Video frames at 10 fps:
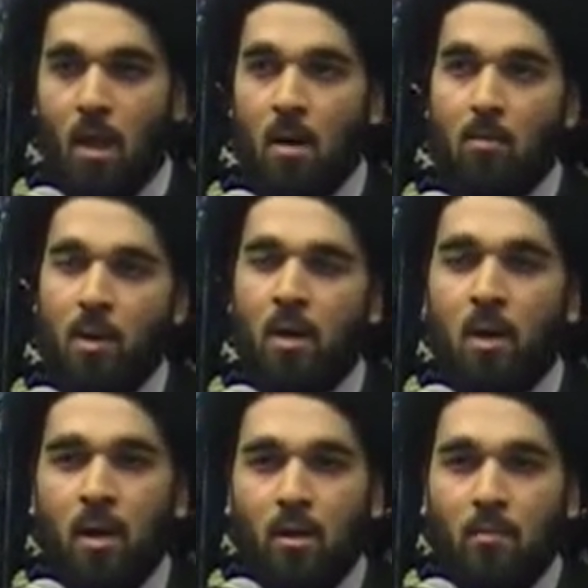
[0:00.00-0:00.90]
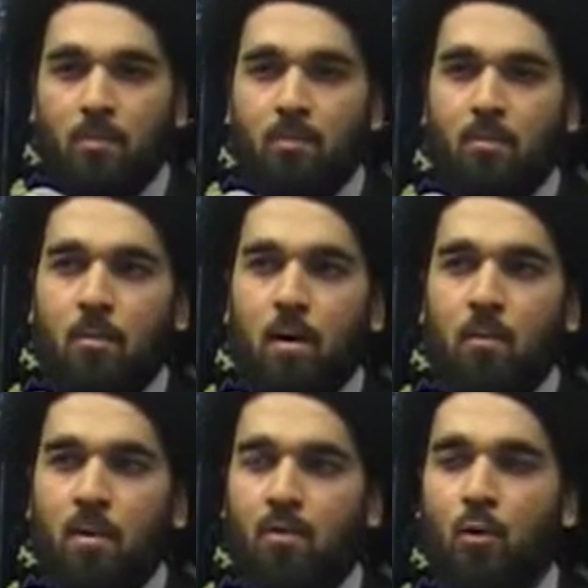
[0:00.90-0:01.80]
bring her
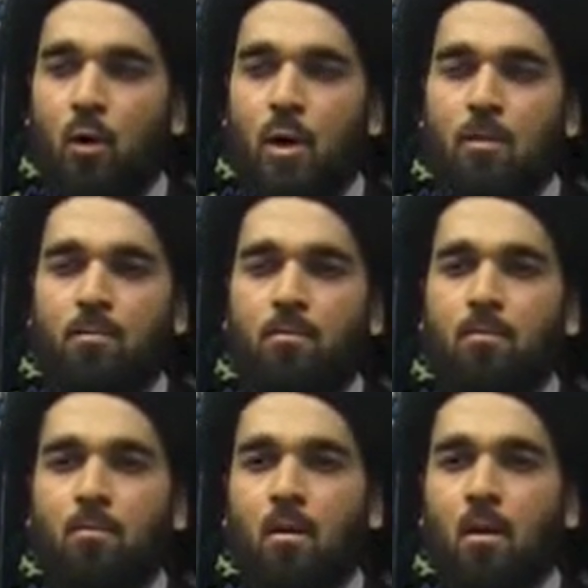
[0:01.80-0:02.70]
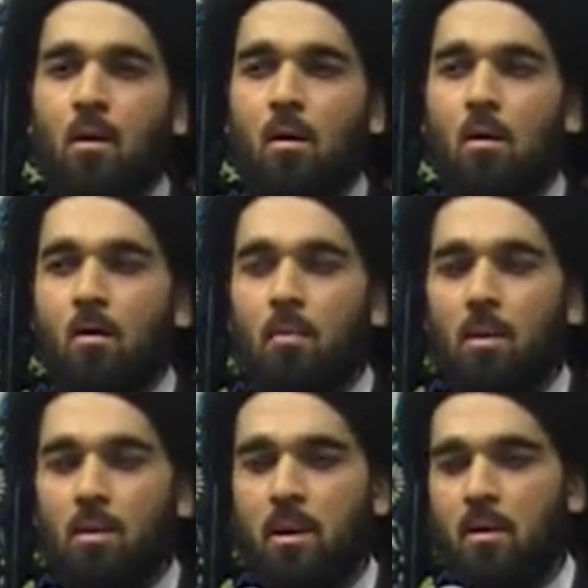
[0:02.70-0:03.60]
before
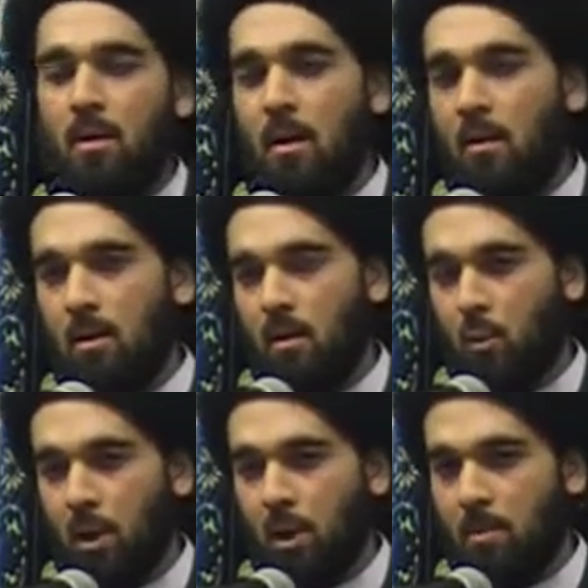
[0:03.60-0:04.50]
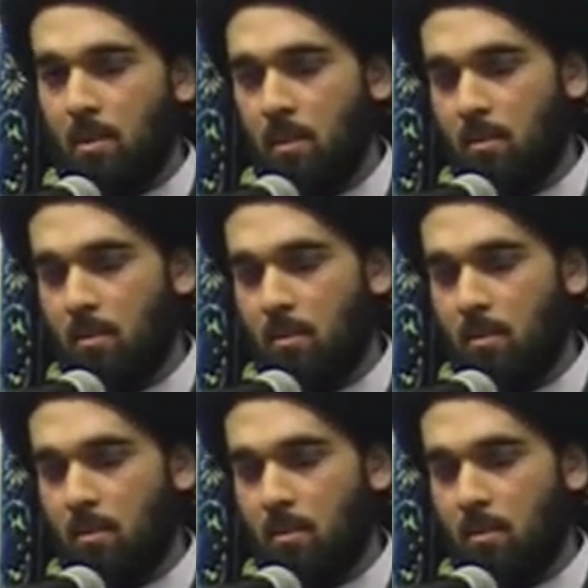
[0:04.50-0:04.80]
Rasul, the worshipper.